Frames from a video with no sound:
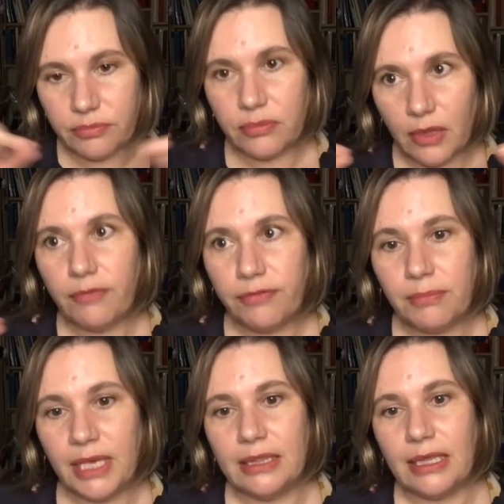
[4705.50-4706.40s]
For
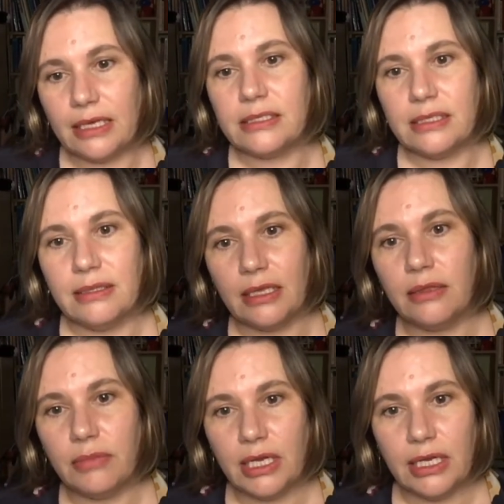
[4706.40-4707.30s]
me, that's the thing that
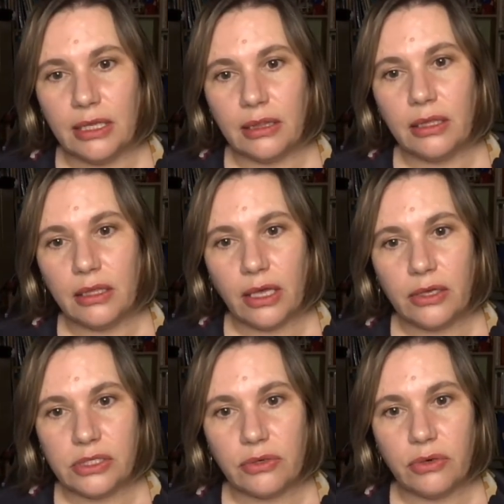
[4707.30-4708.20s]
really goes
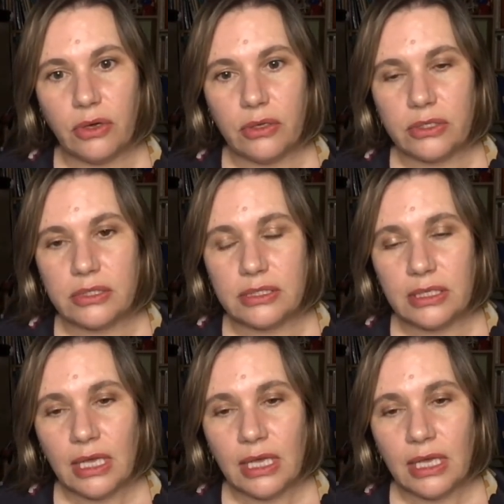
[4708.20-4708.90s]
across.